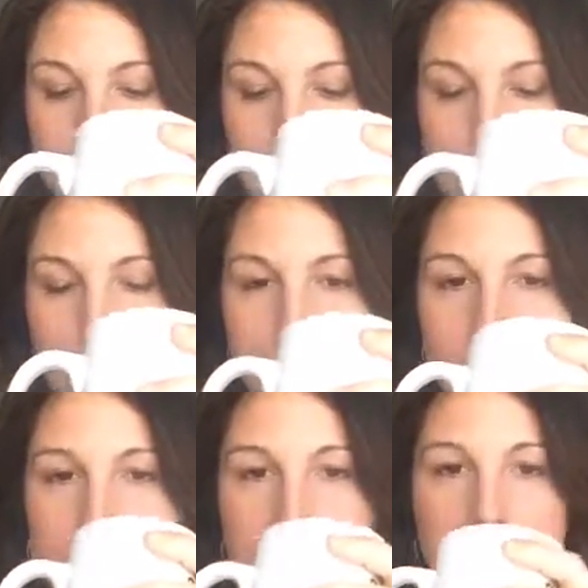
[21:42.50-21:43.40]
So I can
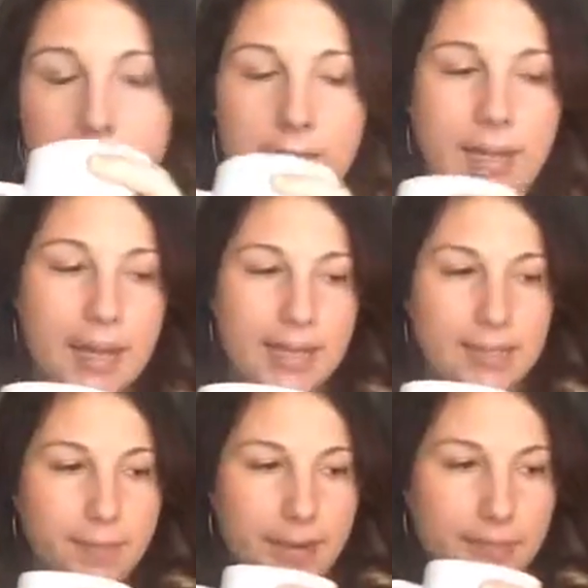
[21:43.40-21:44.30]
get into the reading
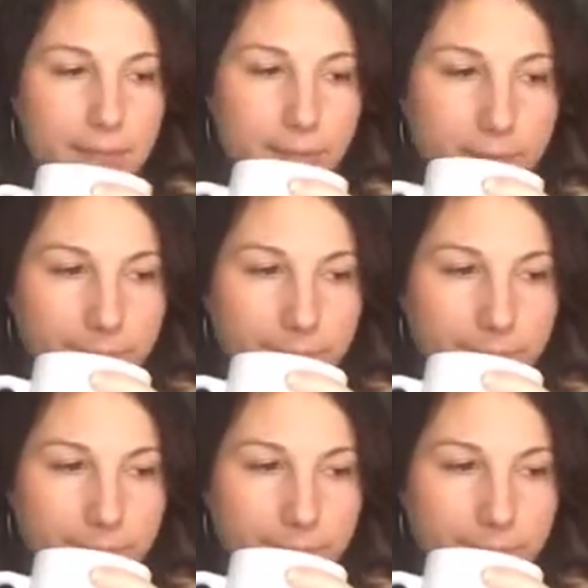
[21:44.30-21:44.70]
aspect too.